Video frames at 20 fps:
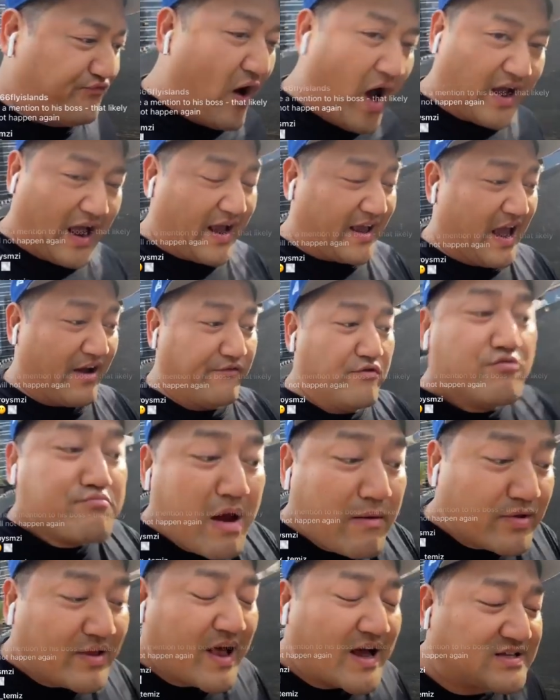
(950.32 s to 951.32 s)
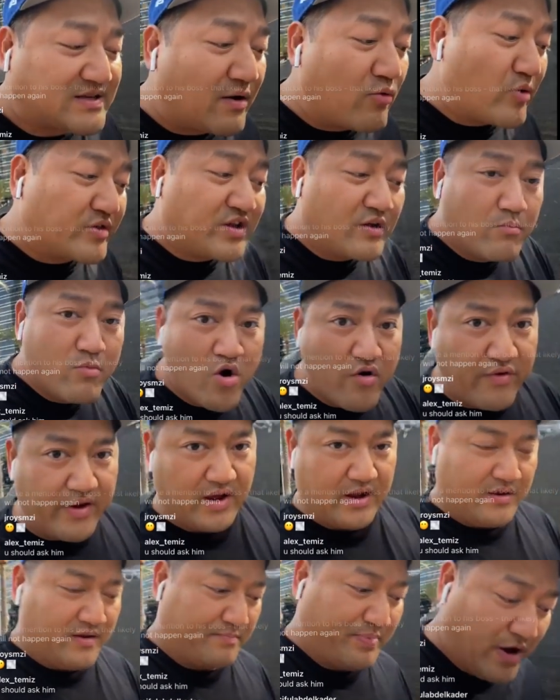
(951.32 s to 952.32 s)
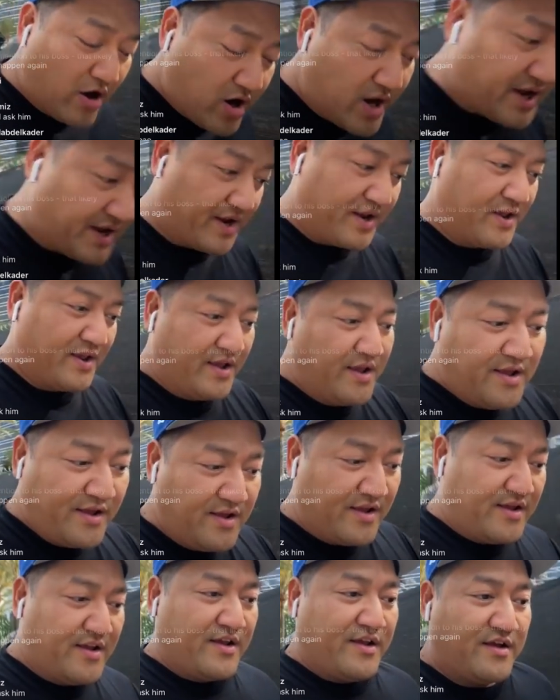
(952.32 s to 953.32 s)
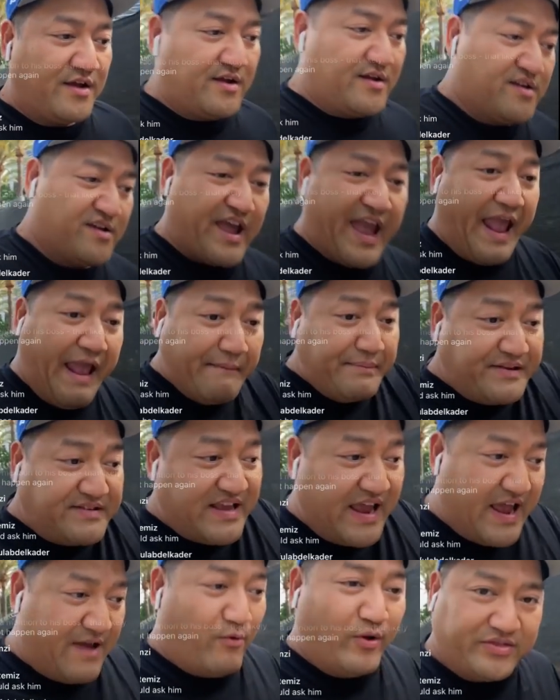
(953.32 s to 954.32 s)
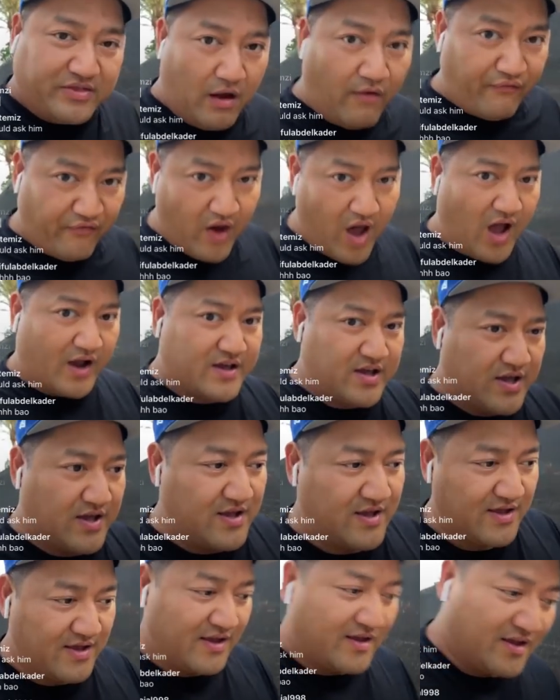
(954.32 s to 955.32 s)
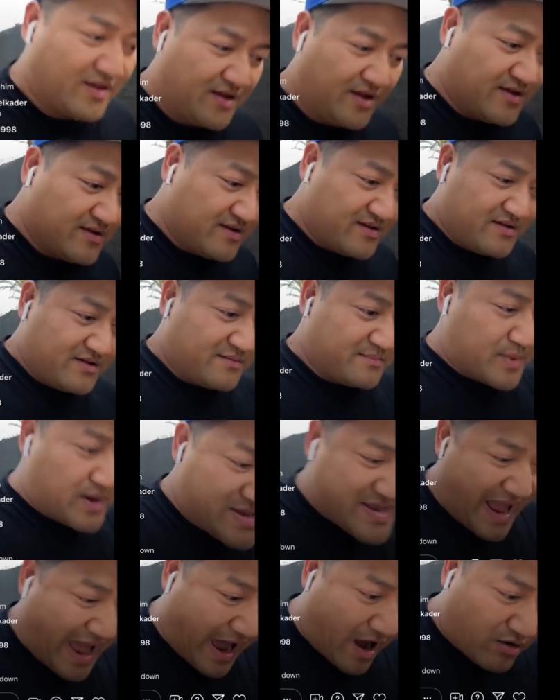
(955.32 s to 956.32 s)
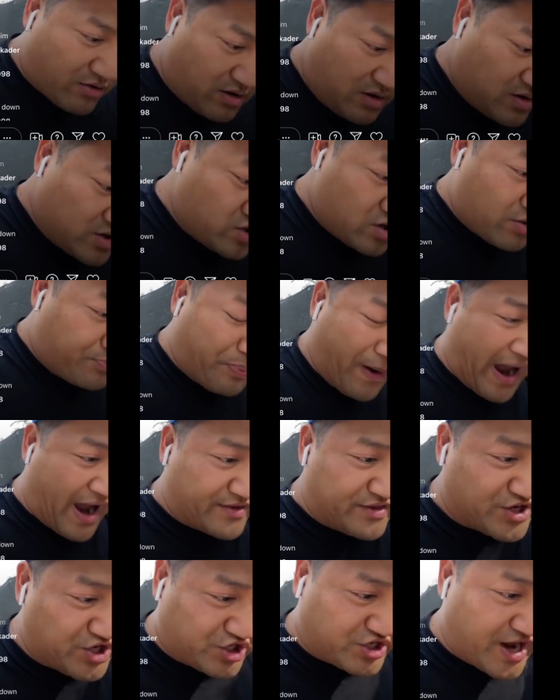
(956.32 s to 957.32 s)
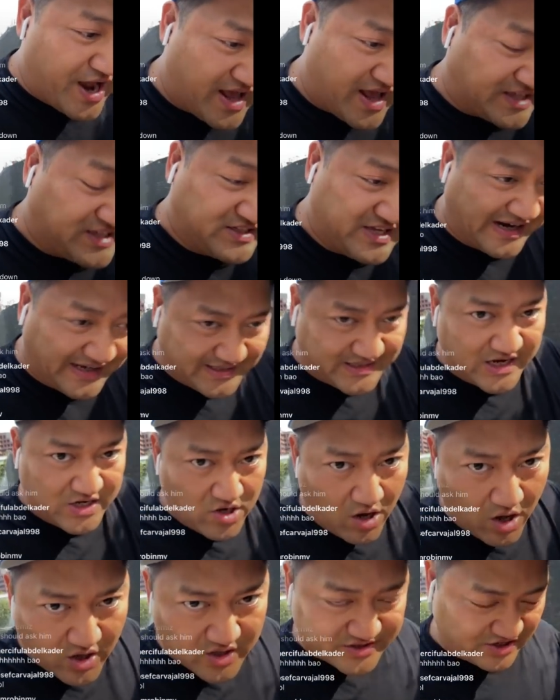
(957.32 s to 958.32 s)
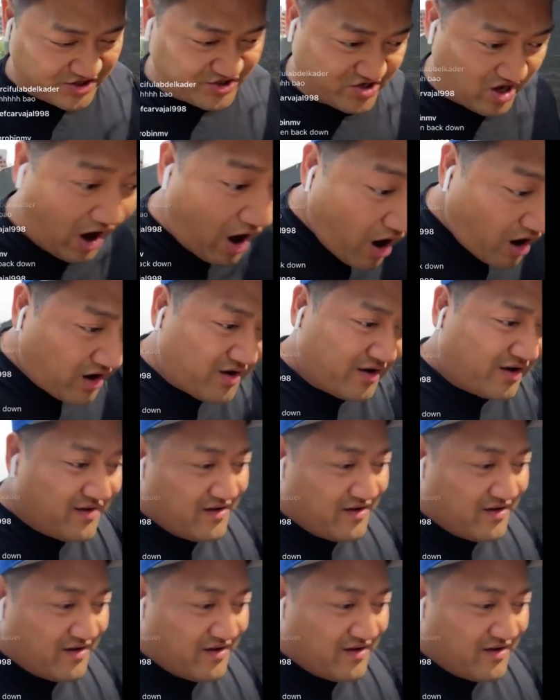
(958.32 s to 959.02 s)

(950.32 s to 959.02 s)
Fuck, I can't remember the last time I went to a movie. Period. AMC, what the fuck? But now you buy the shit at $60 a share?